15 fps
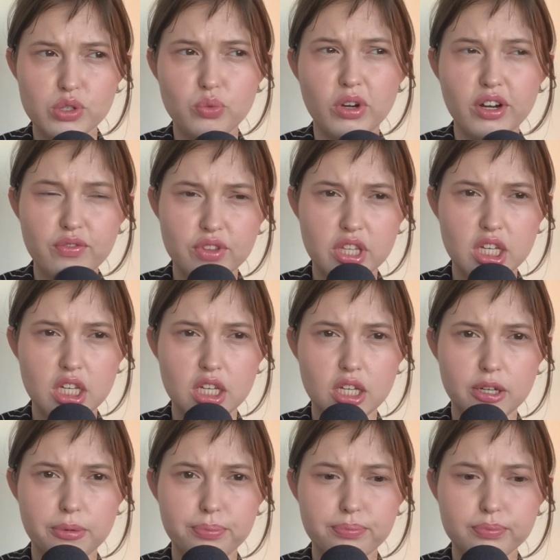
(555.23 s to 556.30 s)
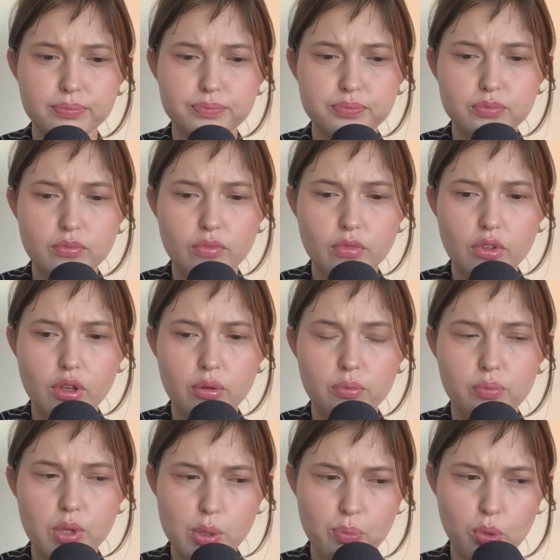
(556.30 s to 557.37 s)
one of the
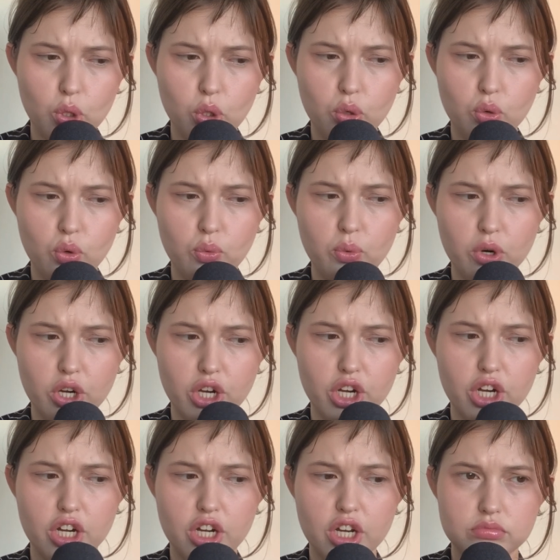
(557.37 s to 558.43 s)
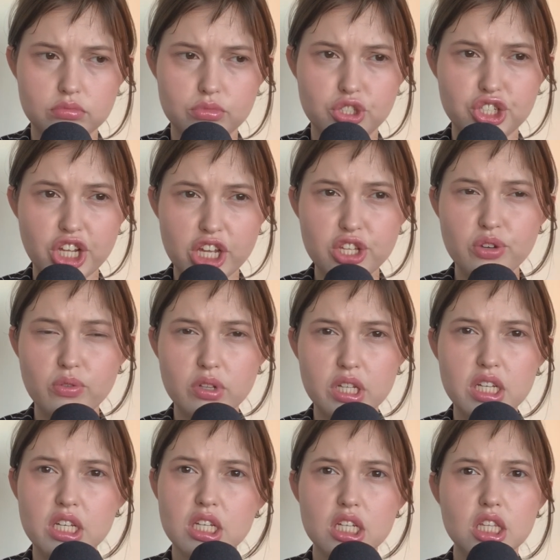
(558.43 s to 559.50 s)
people who were
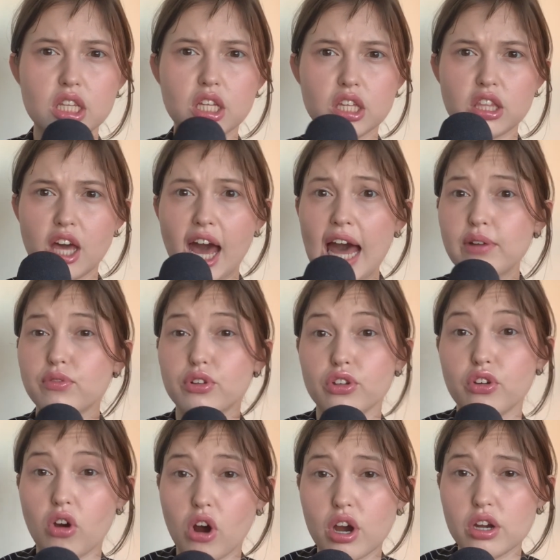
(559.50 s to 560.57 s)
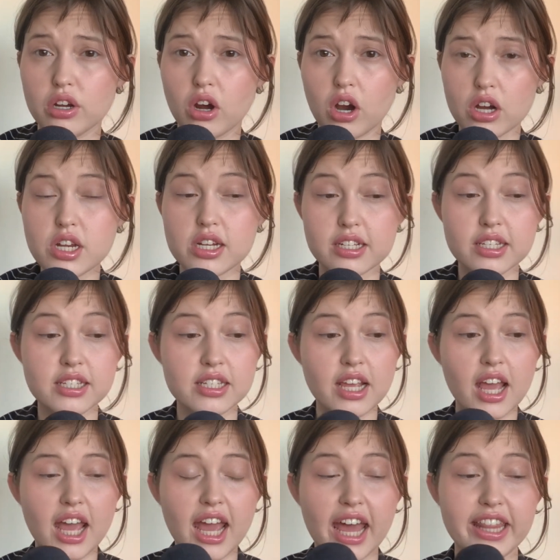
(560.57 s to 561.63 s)
genuinely like the avant-garde artists.
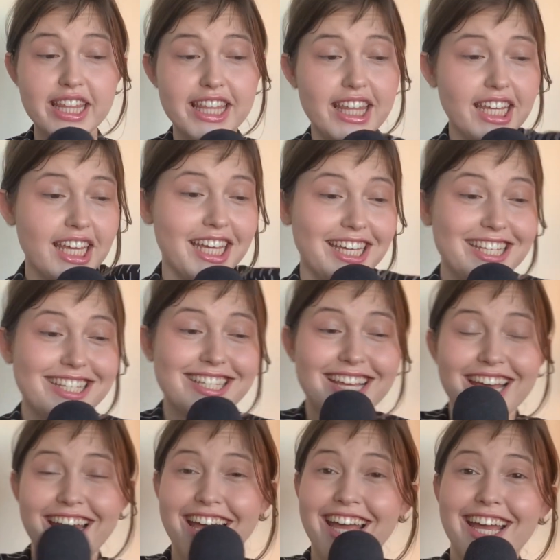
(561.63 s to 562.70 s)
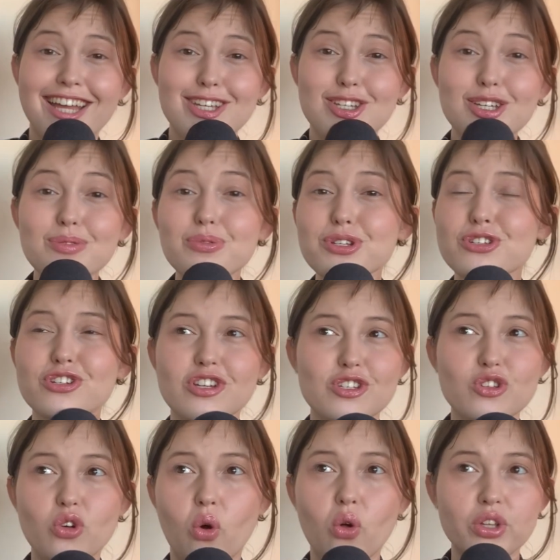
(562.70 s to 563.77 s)
And the thing is, she was
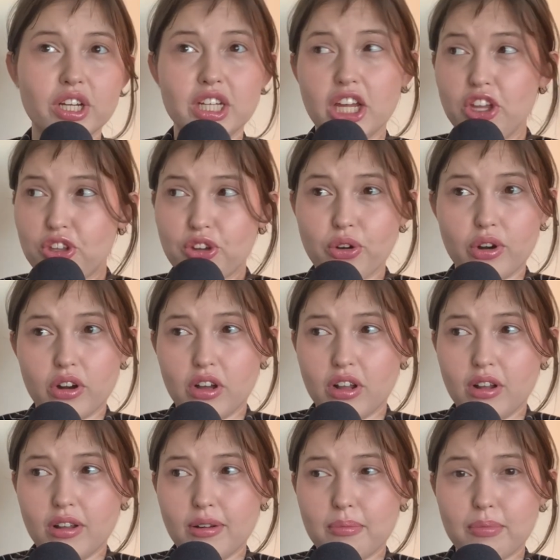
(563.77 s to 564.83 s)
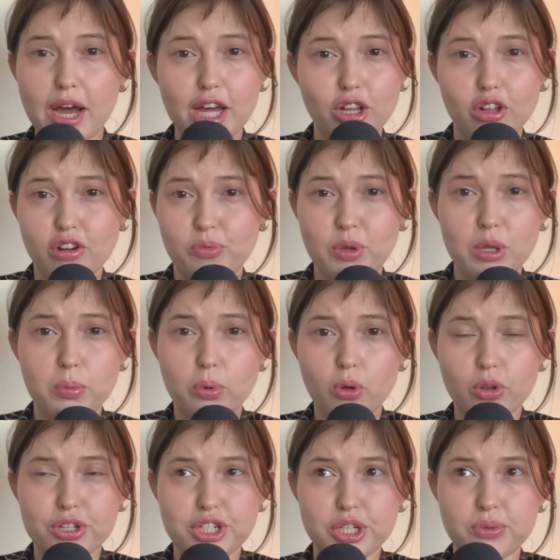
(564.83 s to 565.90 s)
just called an it girl by a lot of
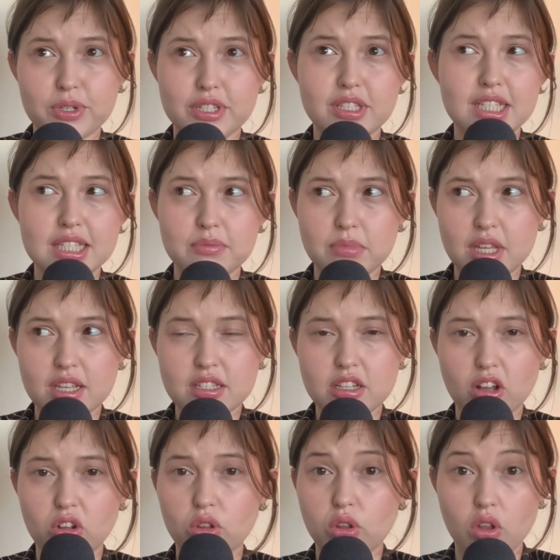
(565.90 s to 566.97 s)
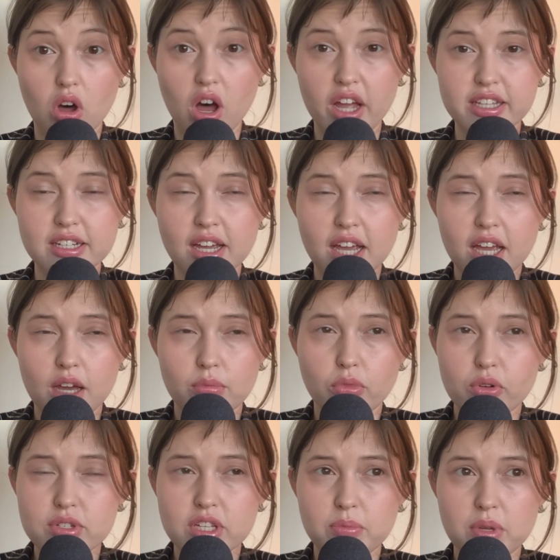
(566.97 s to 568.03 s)
people. She was dismissed a lot,
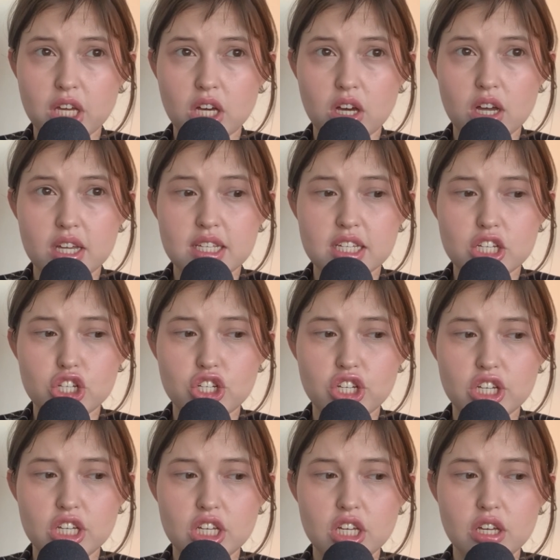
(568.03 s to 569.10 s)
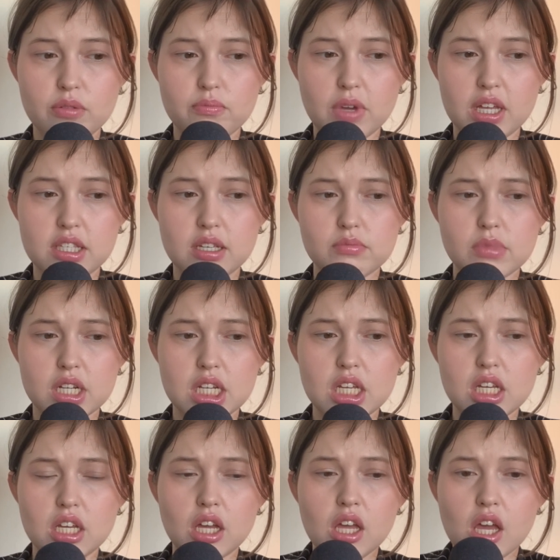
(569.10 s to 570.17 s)
mostly because she made some
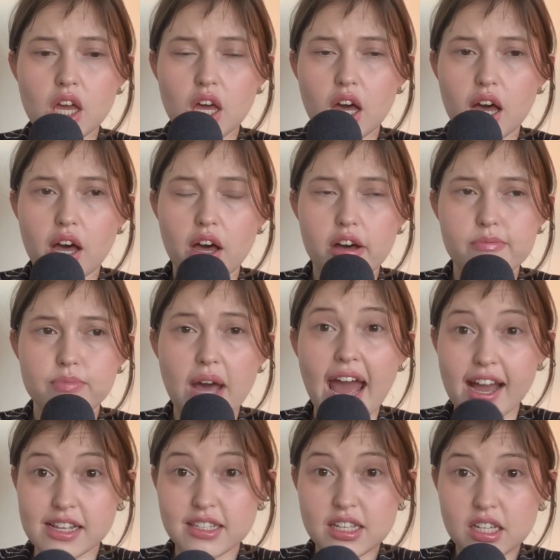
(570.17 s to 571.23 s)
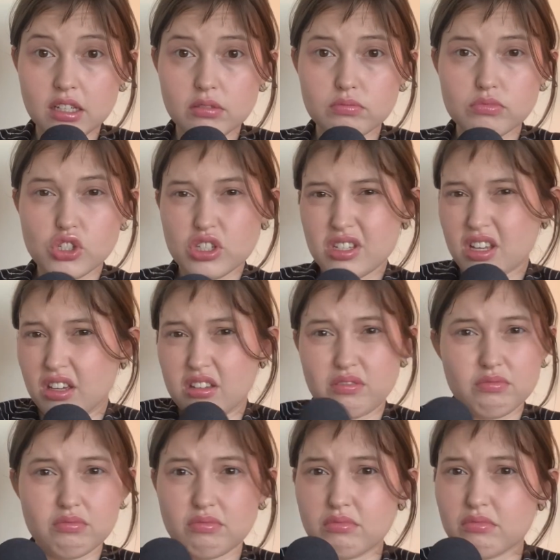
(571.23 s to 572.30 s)
money acting, just like
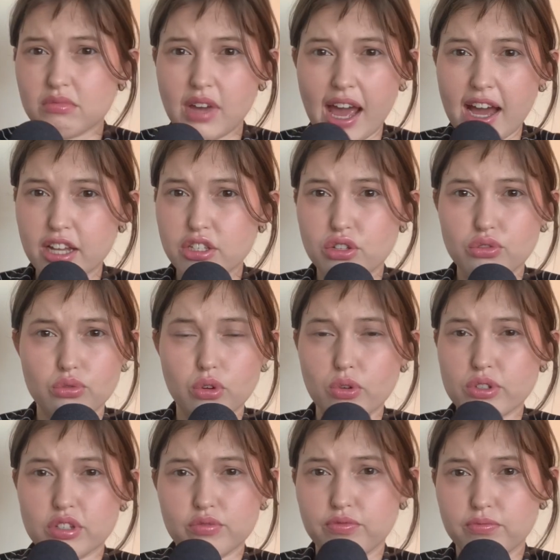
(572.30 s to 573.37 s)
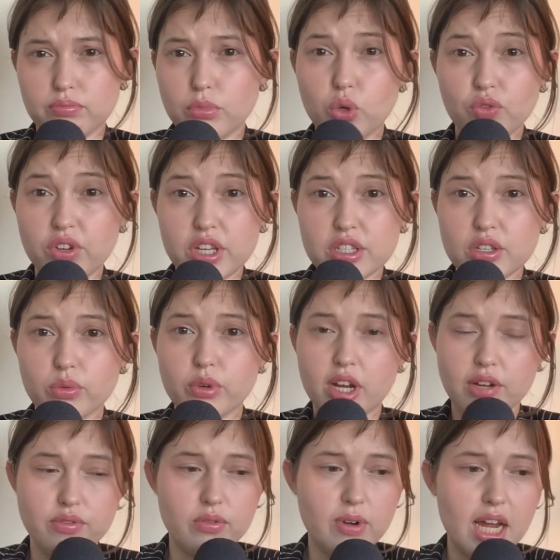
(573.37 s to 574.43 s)
acting roles in movies or
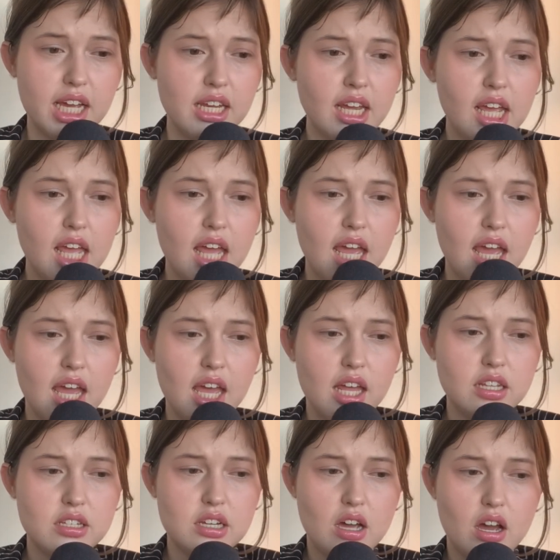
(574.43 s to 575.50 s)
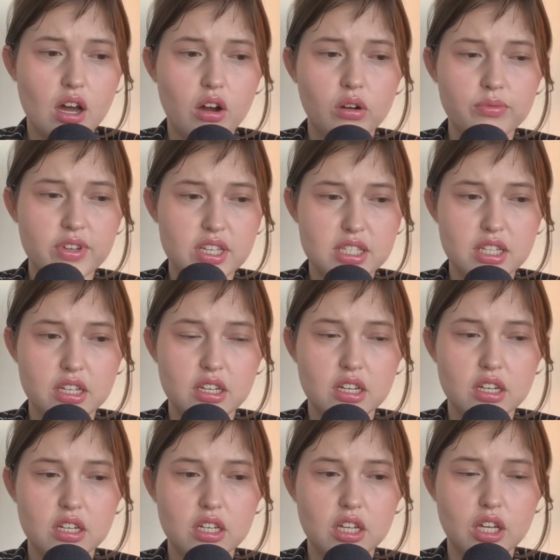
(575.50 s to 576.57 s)
whatever, right? And
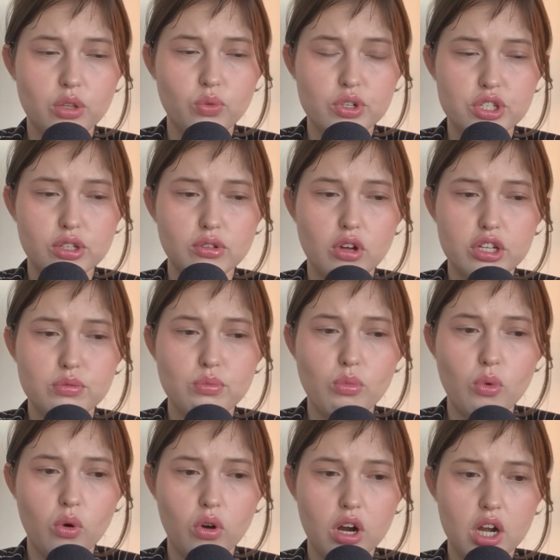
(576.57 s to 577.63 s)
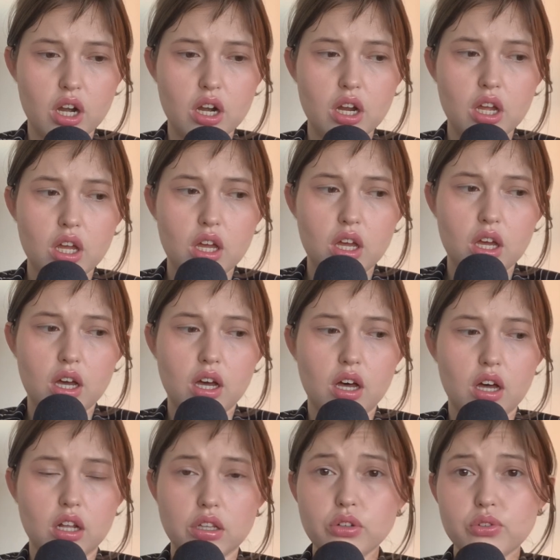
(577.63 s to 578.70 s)
obviously it was a lot more
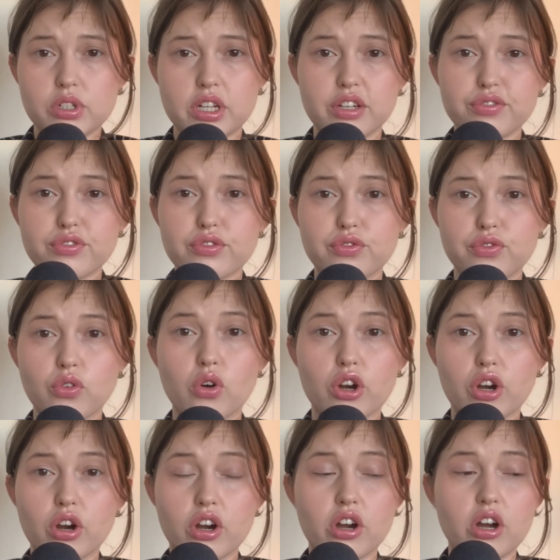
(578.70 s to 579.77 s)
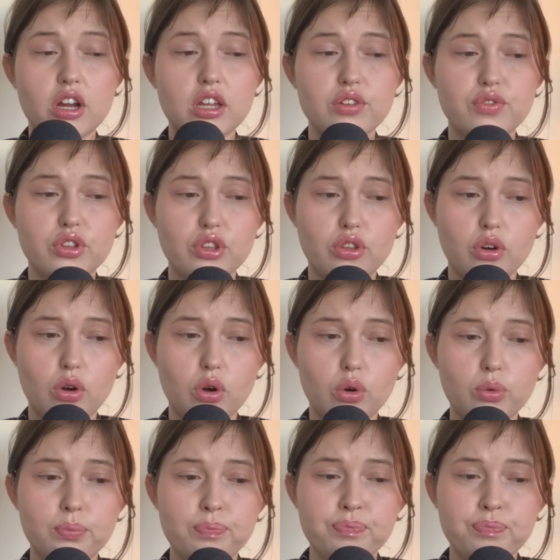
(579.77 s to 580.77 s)
lucrative for her, even though